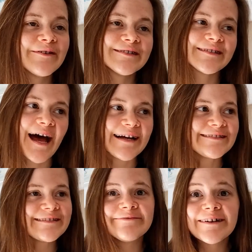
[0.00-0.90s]
which is
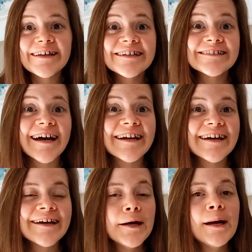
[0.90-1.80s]
actually really
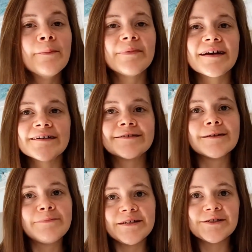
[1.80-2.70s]
exciting because
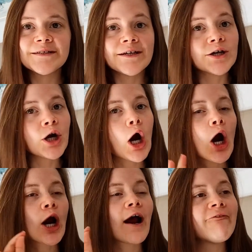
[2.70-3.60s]
the beaches here
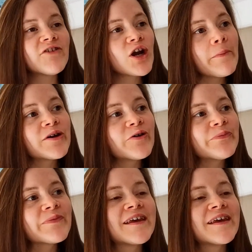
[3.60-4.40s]
are phenomenal.